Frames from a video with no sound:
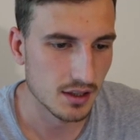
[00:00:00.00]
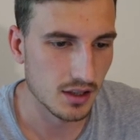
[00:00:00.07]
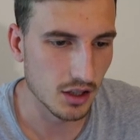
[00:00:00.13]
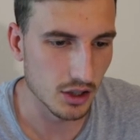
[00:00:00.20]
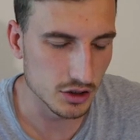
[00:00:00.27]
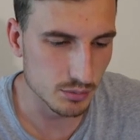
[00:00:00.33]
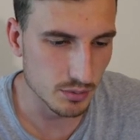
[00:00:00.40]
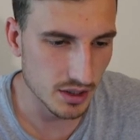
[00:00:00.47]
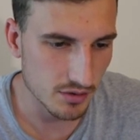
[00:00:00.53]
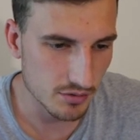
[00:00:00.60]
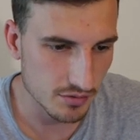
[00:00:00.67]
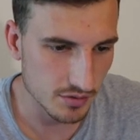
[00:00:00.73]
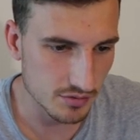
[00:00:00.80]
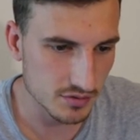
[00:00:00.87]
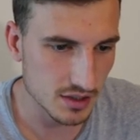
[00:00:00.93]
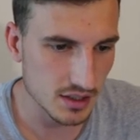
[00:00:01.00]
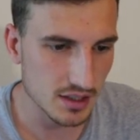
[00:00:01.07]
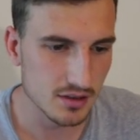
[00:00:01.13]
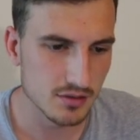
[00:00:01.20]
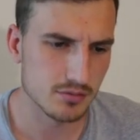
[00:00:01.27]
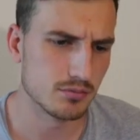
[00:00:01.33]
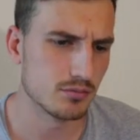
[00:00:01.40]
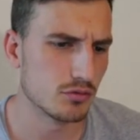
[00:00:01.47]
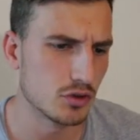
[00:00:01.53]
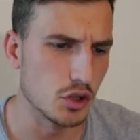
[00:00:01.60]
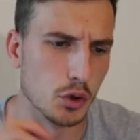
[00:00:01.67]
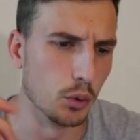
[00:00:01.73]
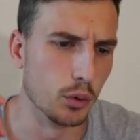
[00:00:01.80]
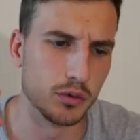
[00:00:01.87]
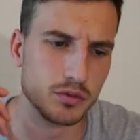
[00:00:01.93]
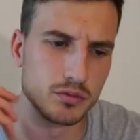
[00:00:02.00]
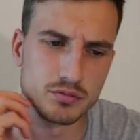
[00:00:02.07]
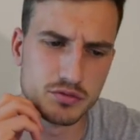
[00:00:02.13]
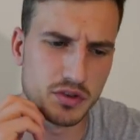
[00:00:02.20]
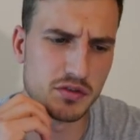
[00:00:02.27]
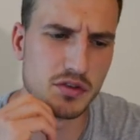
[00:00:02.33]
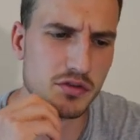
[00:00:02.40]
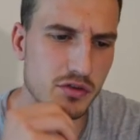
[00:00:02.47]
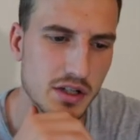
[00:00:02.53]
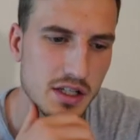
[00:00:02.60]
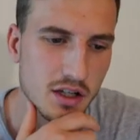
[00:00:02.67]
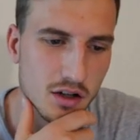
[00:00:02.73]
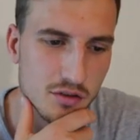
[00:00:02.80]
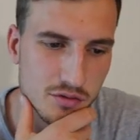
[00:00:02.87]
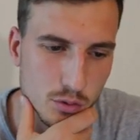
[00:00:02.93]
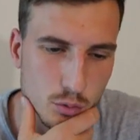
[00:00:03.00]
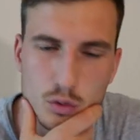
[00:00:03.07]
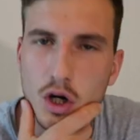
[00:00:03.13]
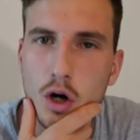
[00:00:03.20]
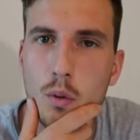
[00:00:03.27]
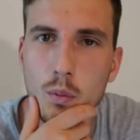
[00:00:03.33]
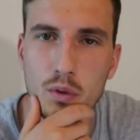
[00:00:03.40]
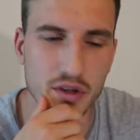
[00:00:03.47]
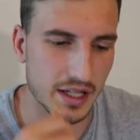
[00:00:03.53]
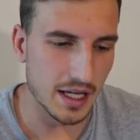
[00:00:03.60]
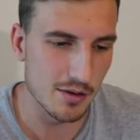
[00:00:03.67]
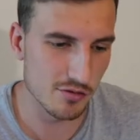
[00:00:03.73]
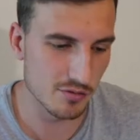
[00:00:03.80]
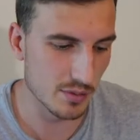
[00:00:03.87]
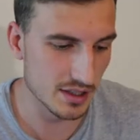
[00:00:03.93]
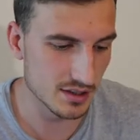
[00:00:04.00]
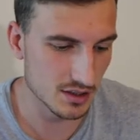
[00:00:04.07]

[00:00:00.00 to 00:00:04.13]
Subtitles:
Last minute 52 or 53 yard field goal won the game for me,